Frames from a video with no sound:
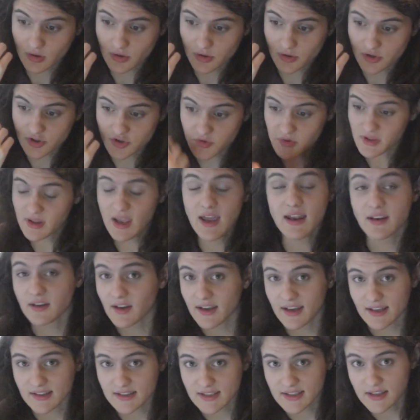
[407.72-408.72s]
So in the end, I
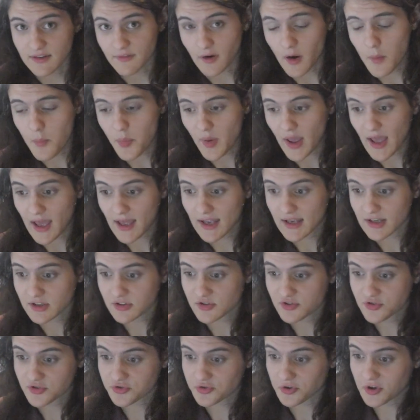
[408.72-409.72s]
had to give up
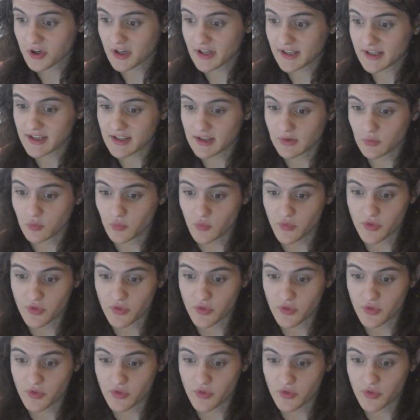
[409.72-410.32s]
and try